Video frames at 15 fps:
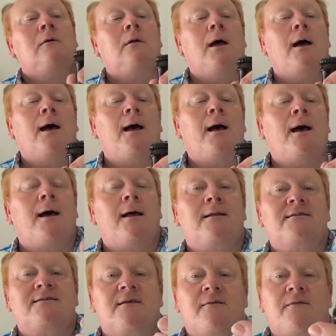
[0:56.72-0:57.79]

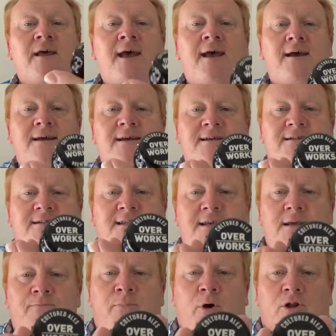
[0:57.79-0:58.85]
And there is
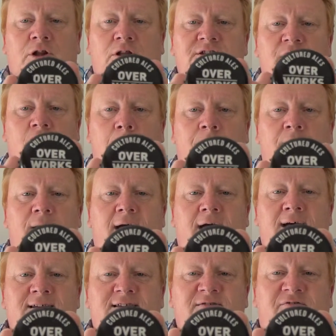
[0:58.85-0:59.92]
the bottle top
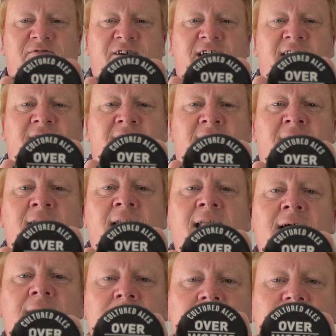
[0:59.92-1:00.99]
as
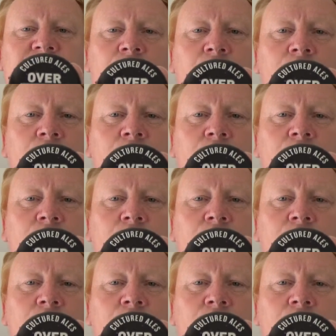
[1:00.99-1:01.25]
well for